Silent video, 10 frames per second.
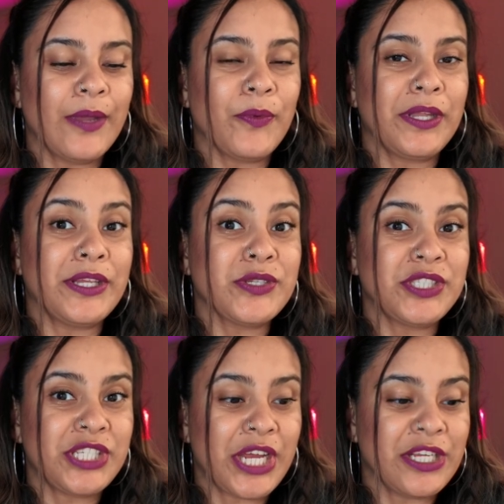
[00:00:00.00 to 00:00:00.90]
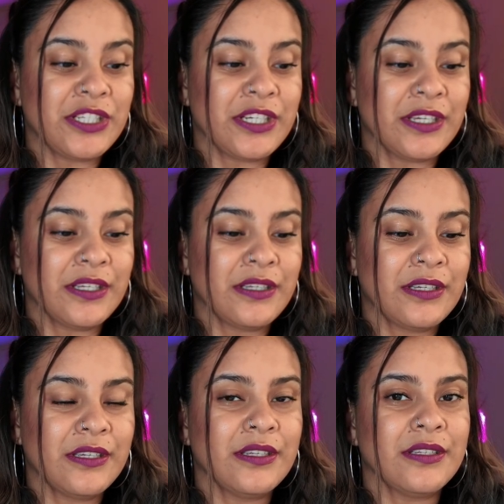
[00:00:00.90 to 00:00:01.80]
We need to change it.
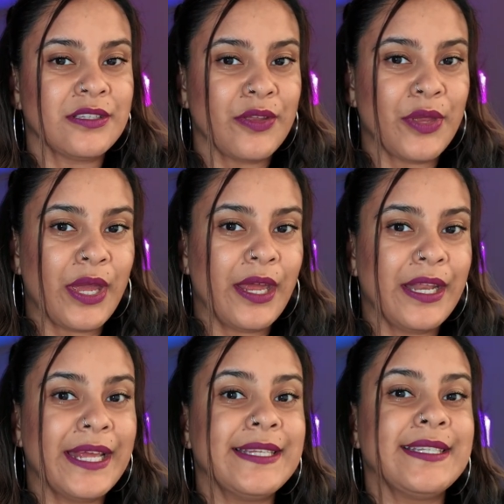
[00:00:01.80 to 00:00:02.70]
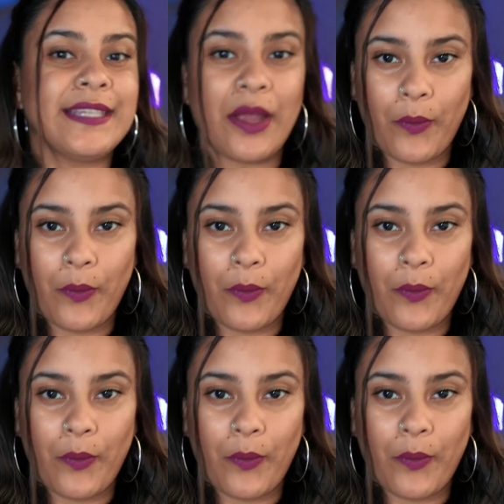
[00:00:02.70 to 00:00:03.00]
So then instead,